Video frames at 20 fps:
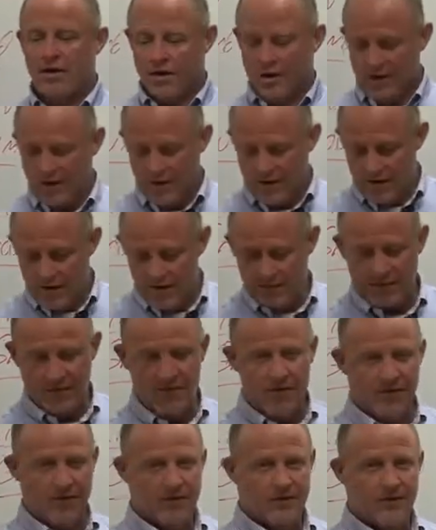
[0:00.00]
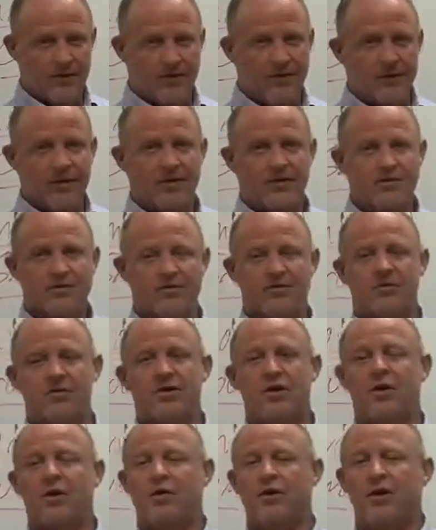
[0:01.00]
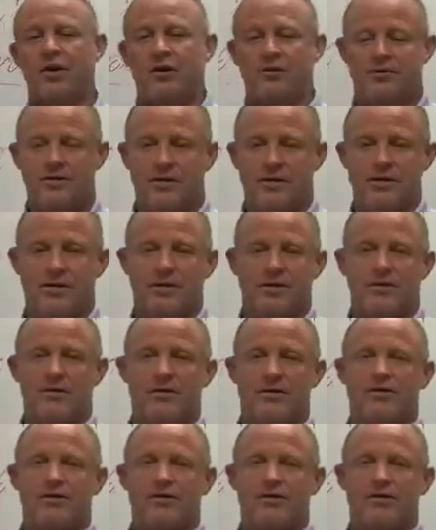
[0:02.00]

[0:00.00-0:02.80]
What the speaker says: Nothing so easy,